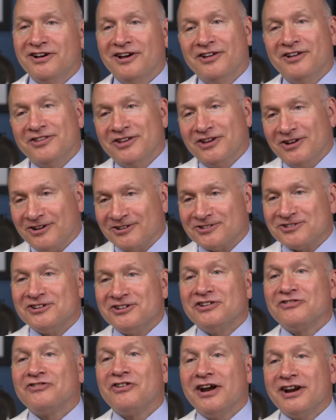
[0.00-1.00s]
on the
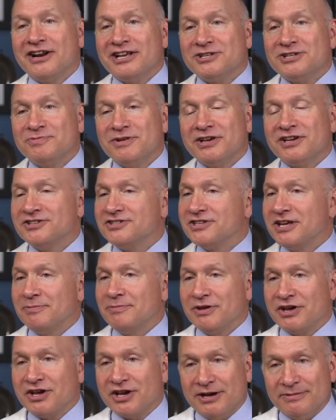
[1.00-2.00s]
alternate Fridays because they
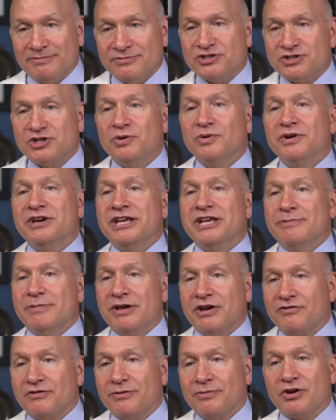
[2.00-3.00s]
become so
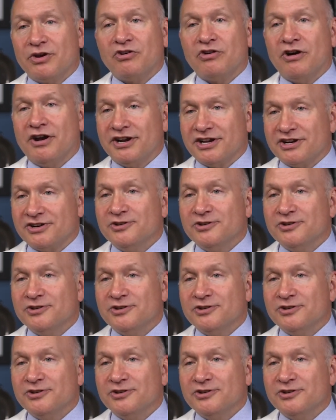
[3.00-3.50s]
anemic from the chronic